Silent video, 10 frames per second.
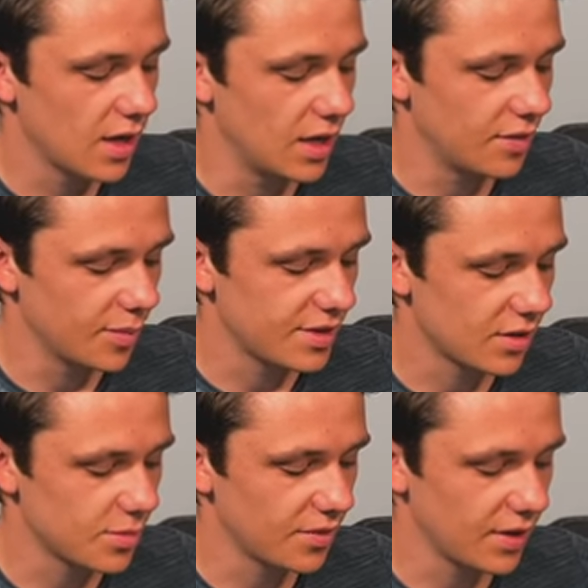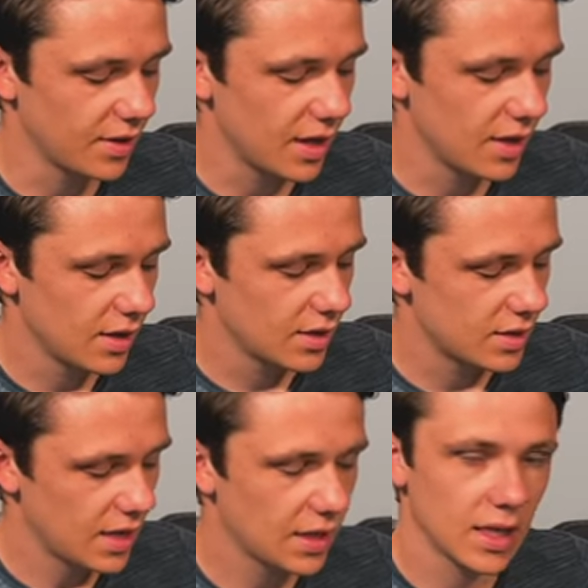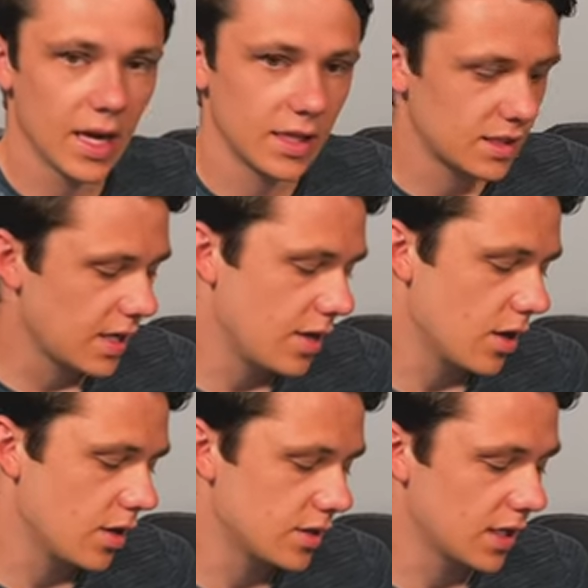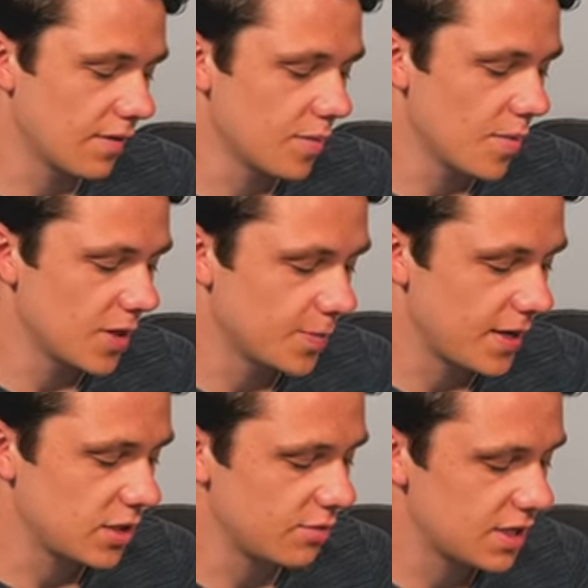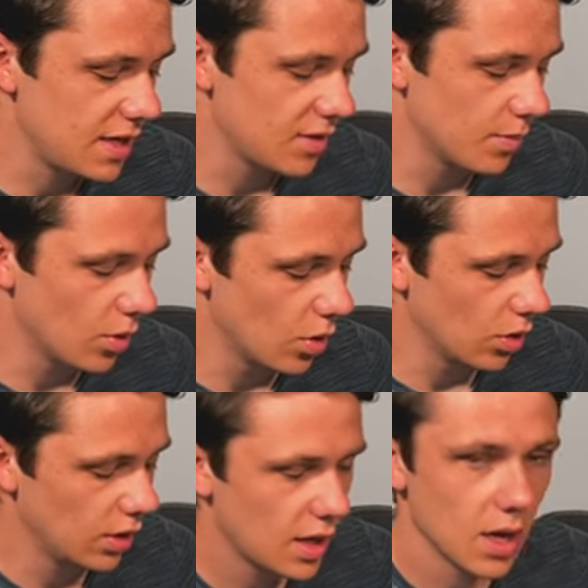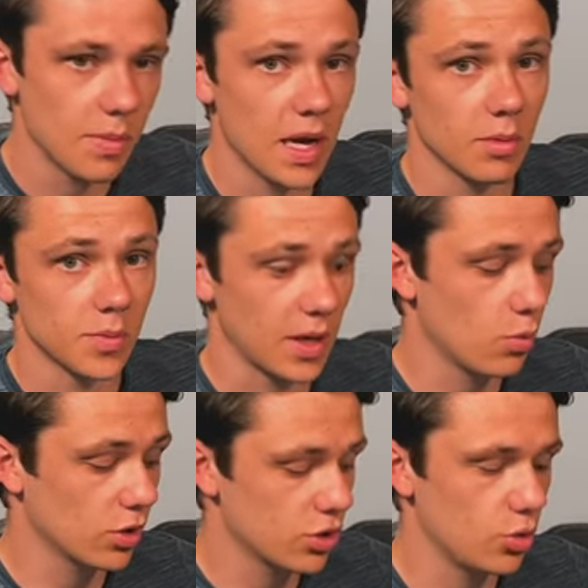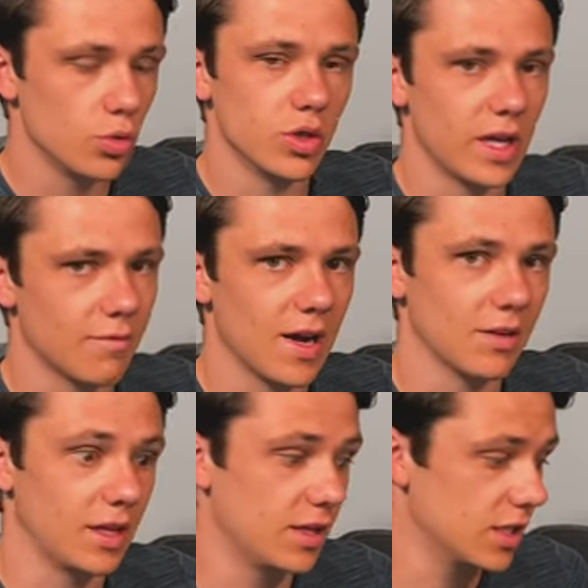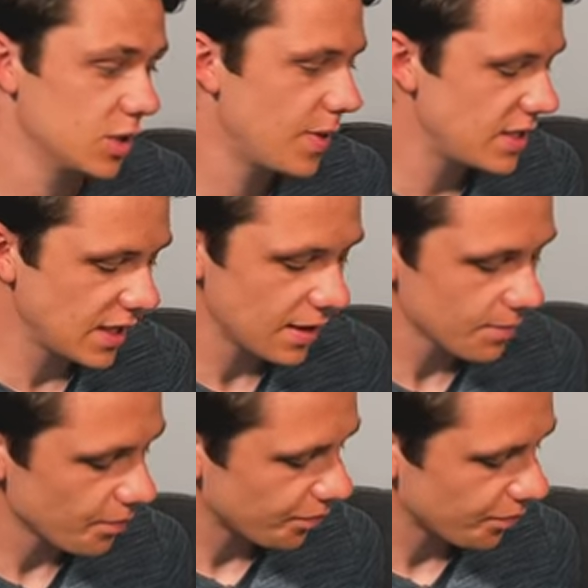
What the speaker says: And then from the centre midfielder to the end line is 10 yards to give them a bit of space to receive the ball and be able to play 1-2s and get round and into space again.